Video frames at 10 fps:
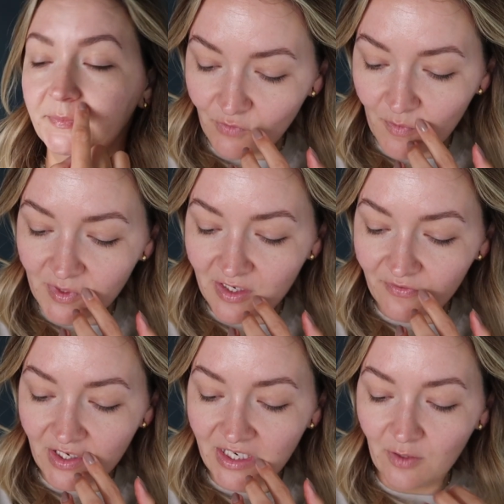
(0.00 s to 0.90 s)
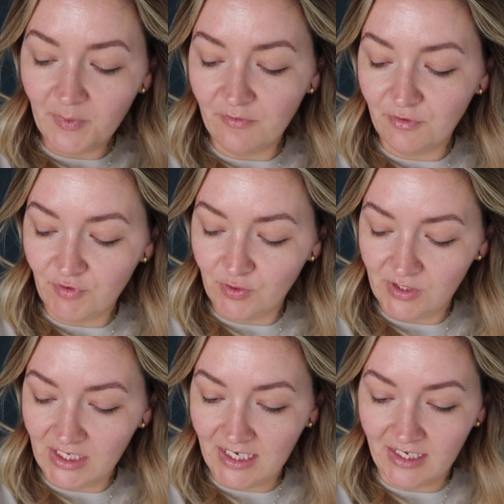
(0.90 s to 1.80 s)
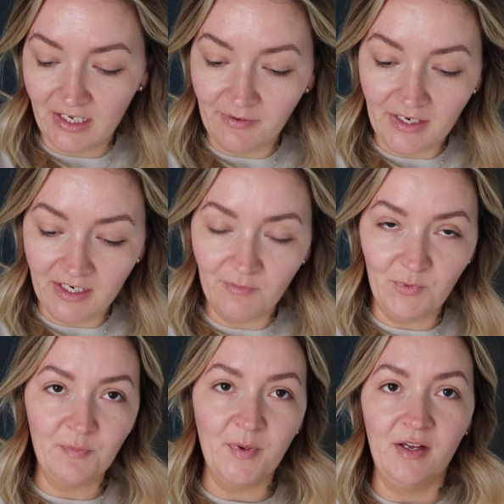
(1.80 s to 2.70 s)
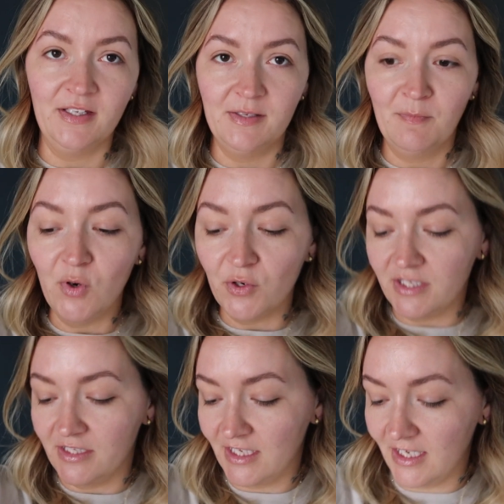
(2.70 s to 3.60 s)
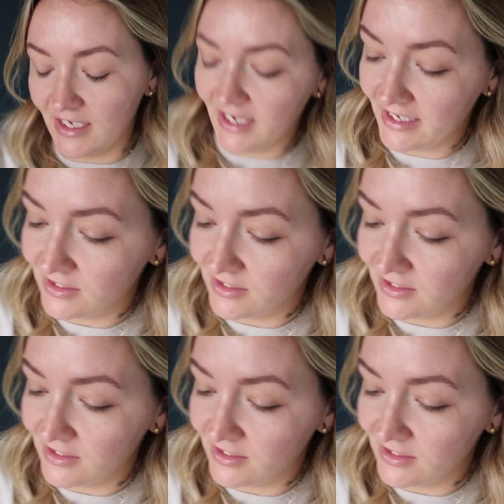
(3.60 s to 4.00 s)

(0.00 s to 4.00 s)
I've got myself a little bit of a routine going with my morning skincare.